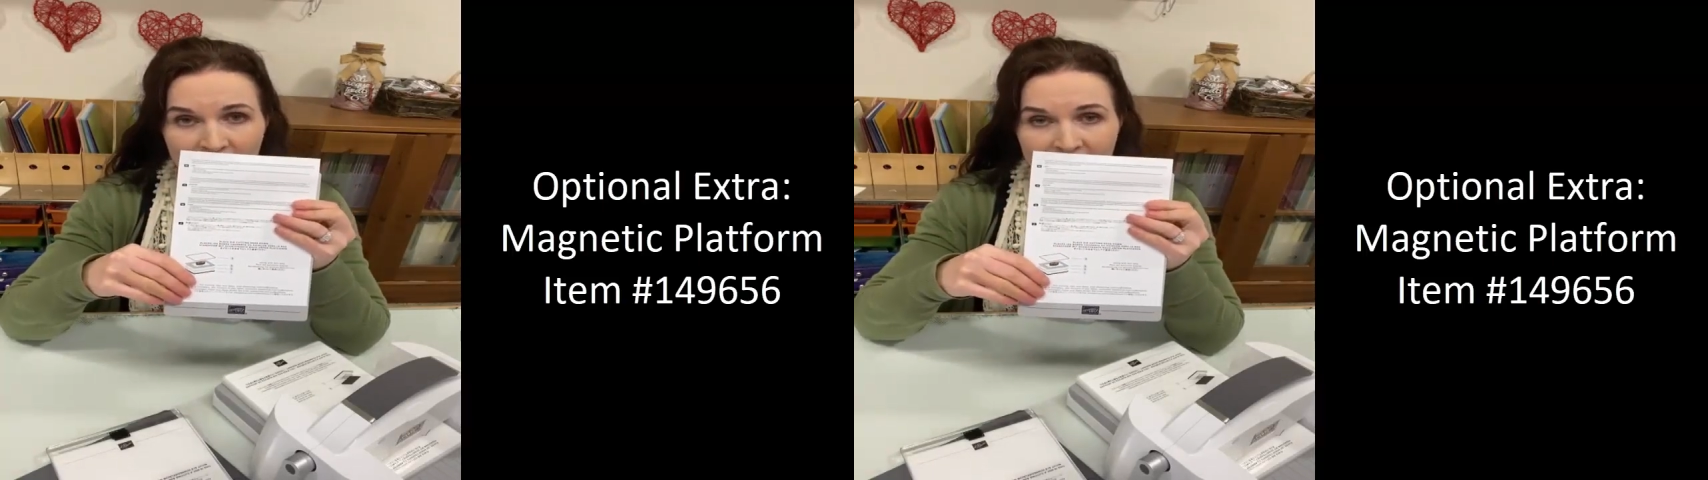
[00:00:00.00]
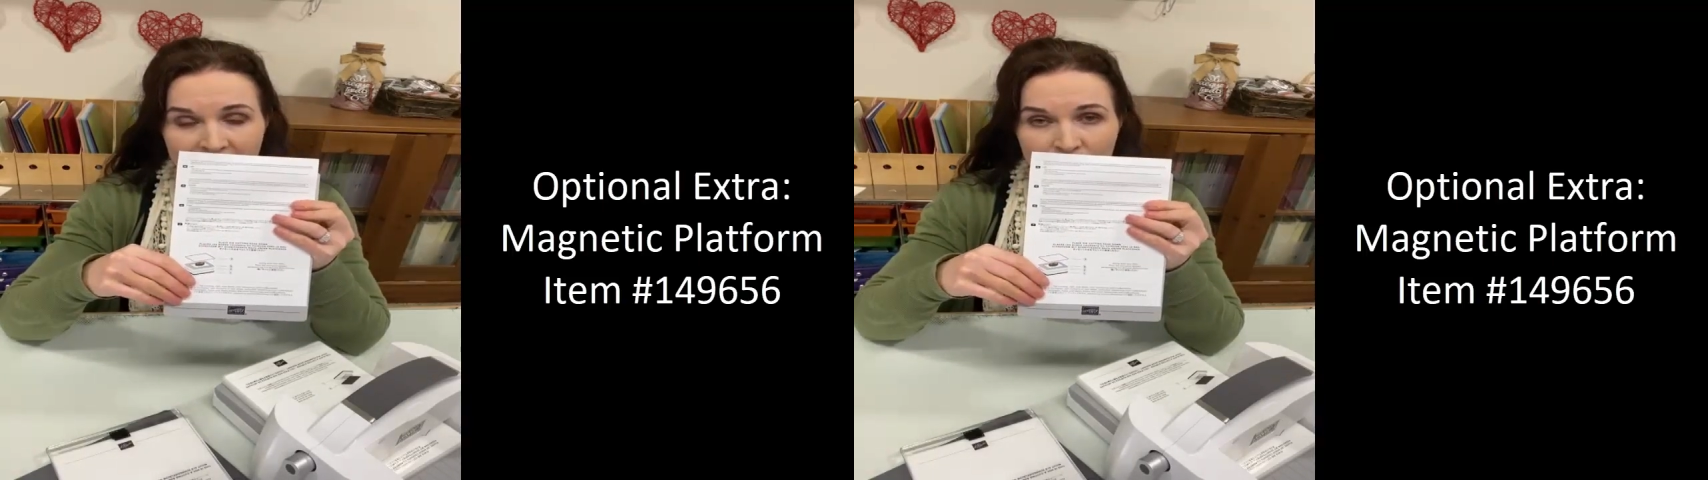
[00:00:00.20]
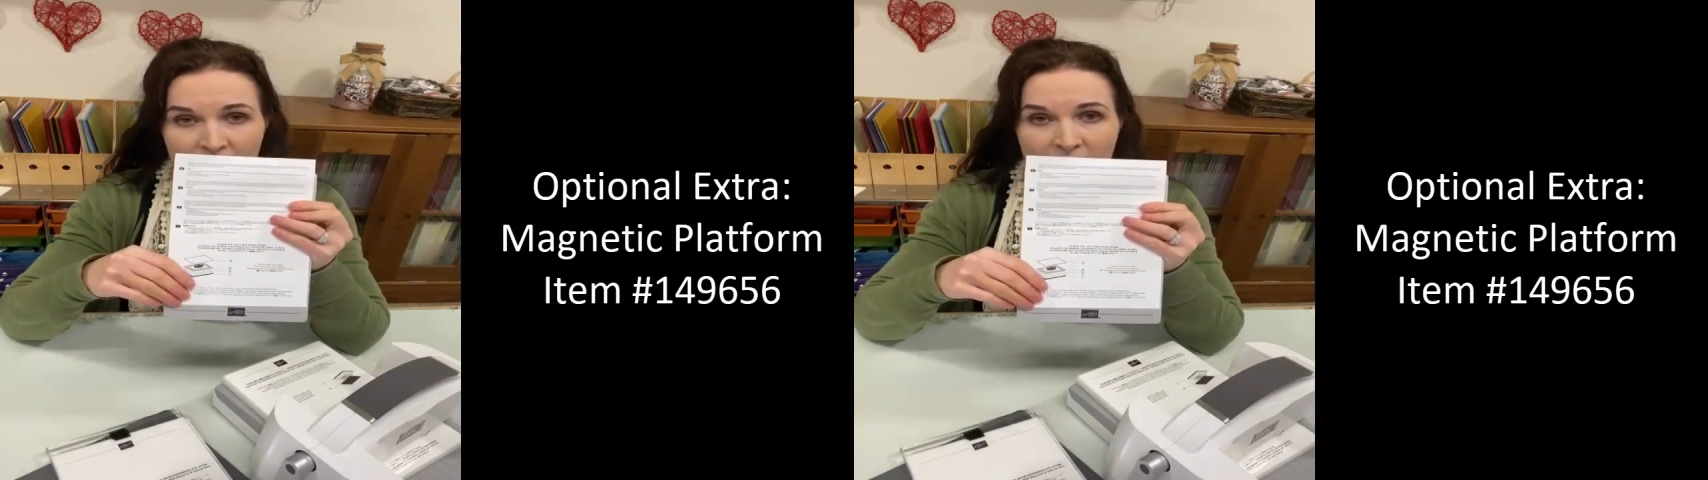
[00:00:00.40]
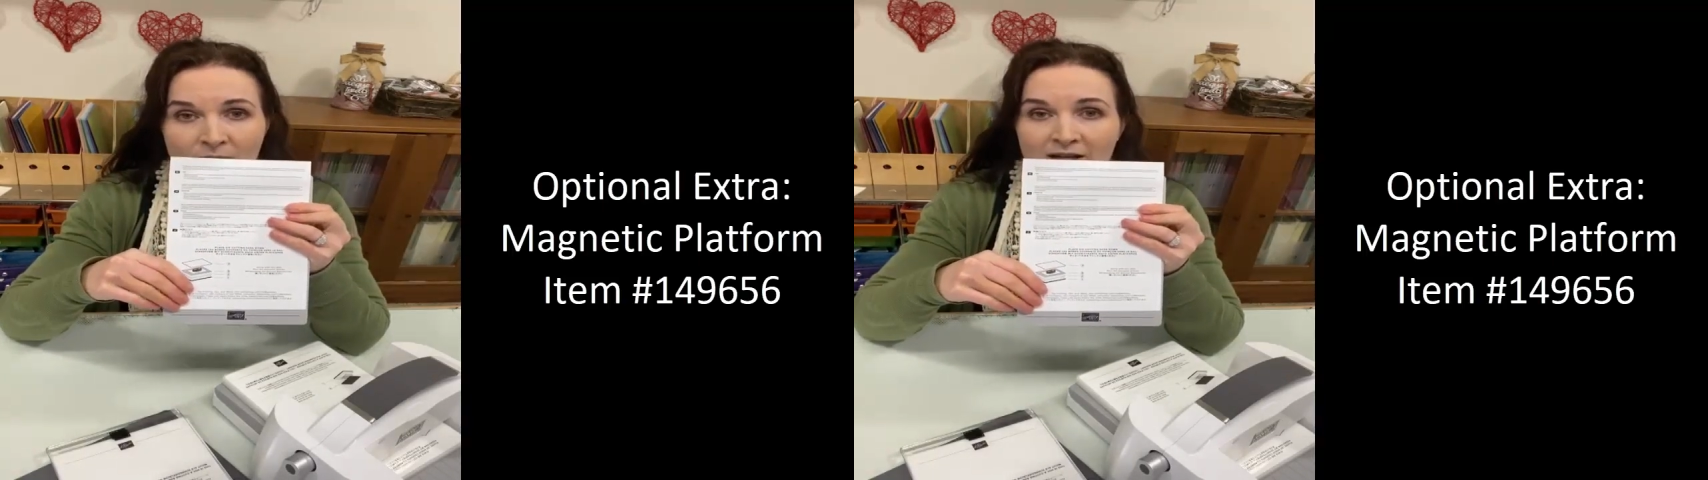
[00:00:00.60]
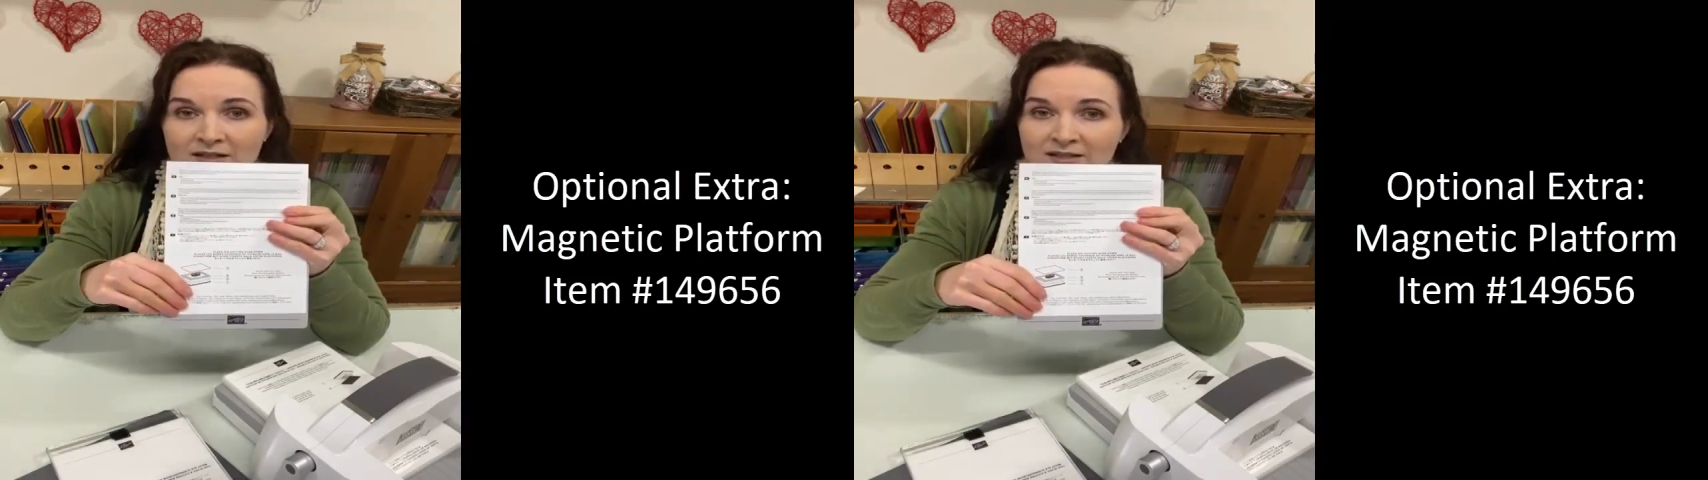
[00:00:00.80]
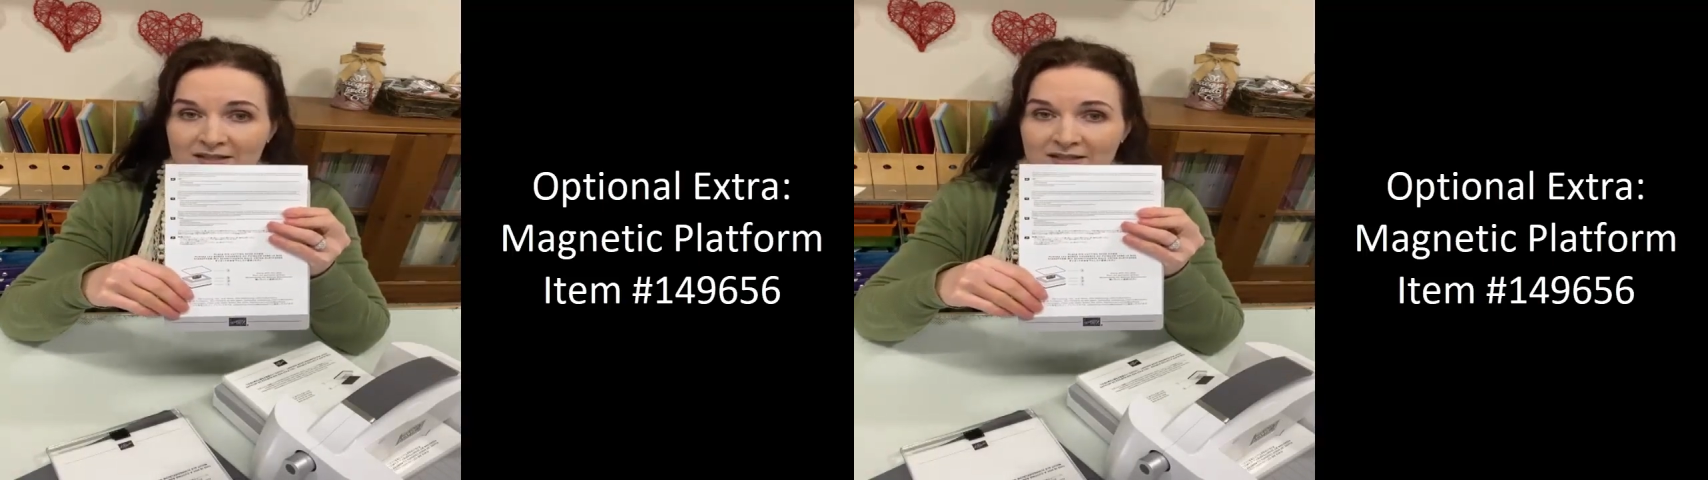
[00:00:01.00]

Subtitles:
the recommended